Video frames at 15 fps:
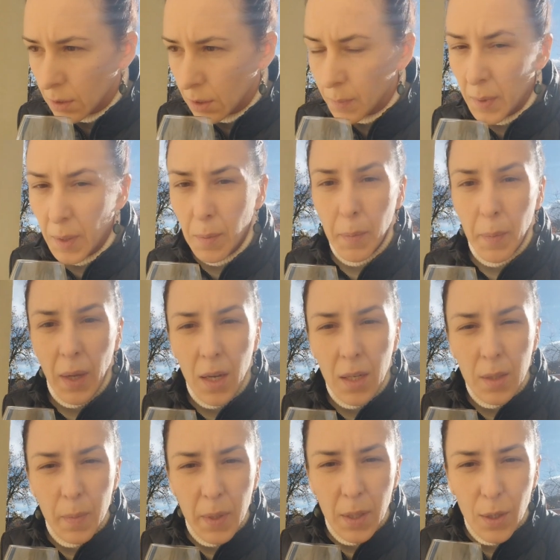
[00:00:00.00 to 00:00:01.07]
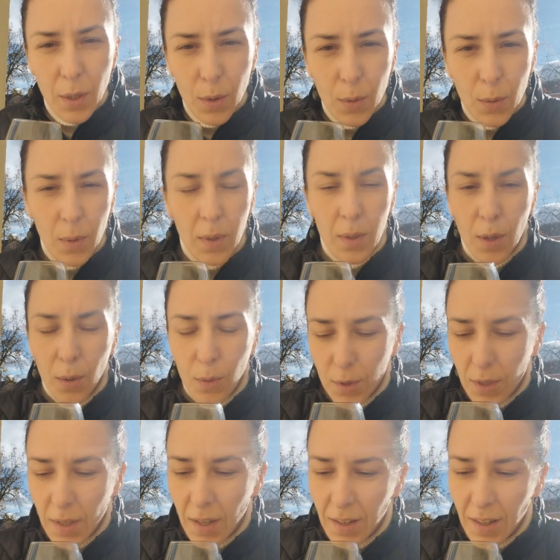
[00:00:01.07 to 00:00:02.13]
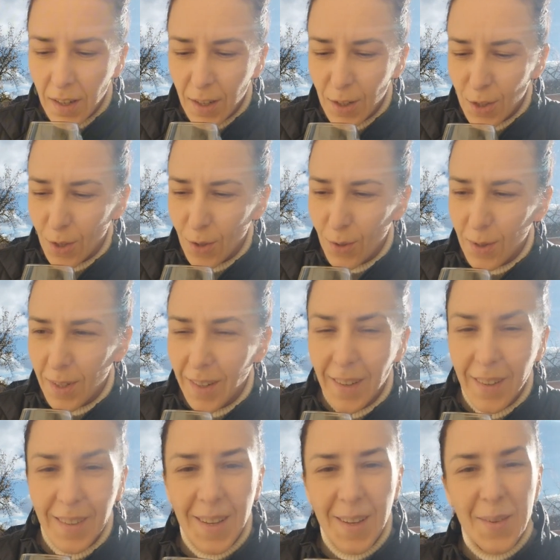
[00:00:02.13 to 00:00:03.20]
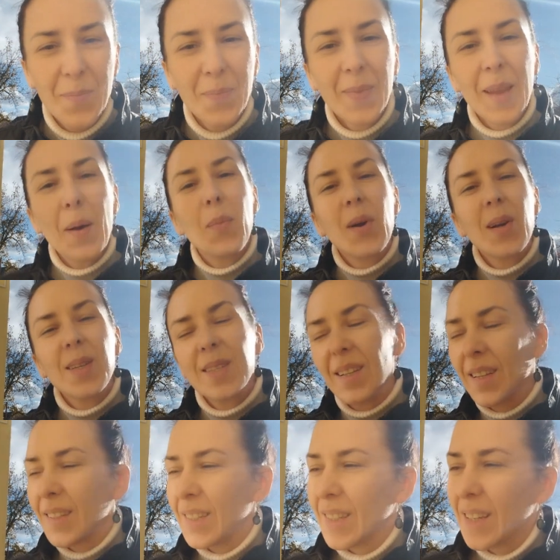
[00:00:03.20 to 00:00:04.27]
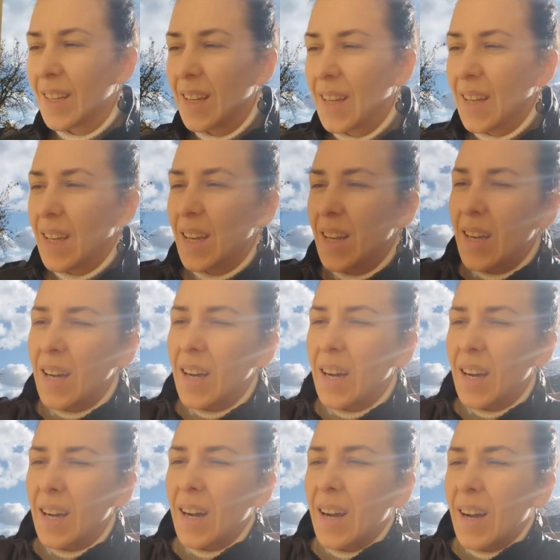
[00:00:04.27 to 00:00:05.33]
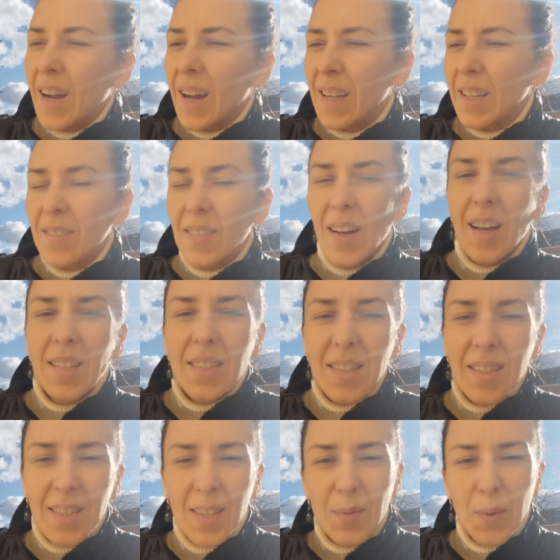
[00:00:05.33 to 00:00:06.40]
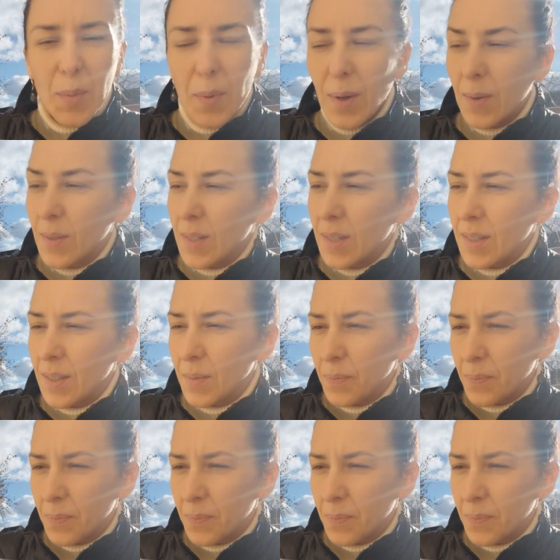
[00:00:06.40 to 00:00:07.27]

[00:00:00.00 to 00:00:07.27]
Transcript: and maybe my husband knows Gerhard Schröder personally. I never asked him about it.